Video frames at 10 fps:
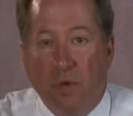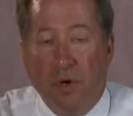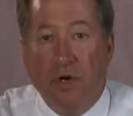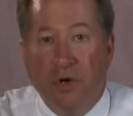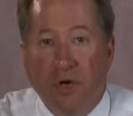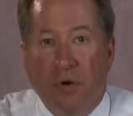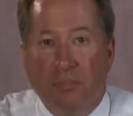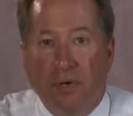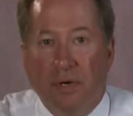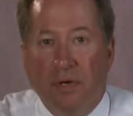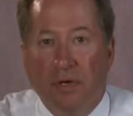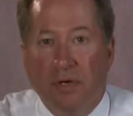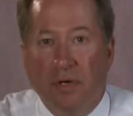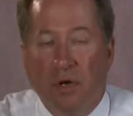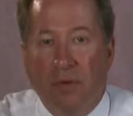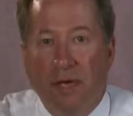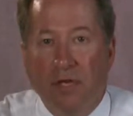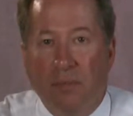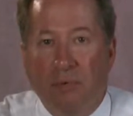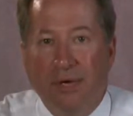or your notebook, locate
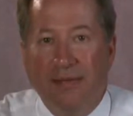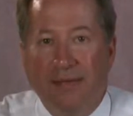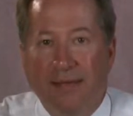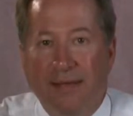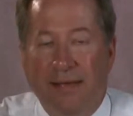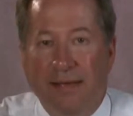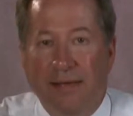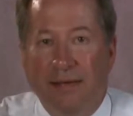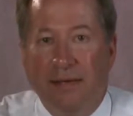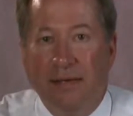your precinct kit